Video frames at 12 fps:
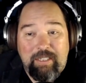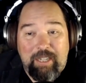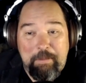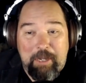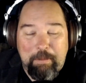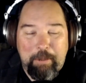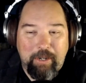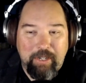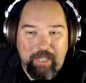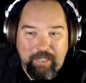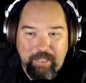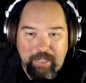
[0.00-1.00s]
I mean, compared to
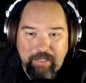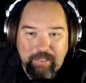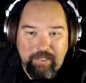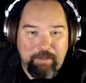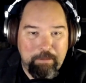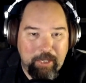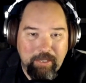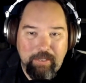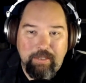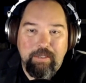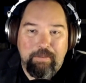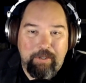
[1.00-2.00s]
like desks and
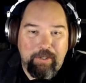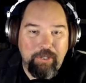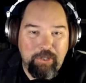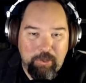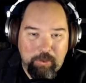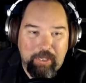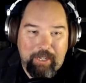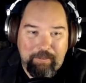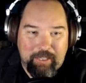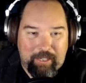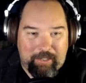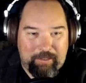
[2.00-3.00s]
buses, a very short life
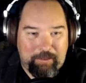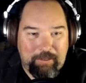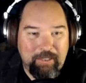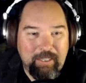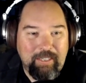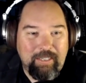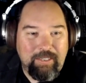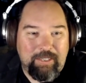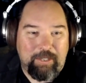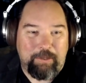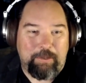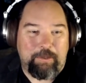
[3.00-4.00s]
cycle.
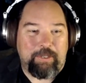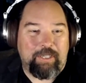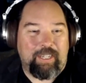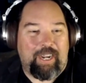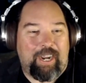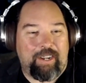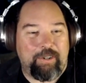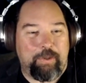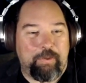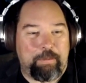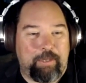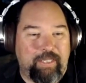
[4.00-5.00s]
So mm-hmm. how do we
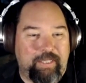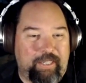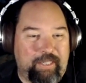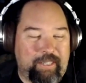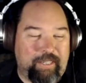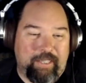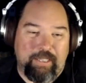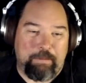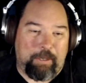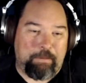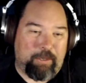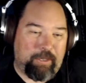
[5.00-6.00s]
replace that? Yeah, that's a
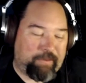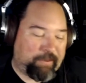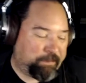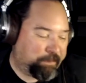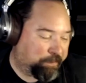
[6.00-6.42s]
big part of it.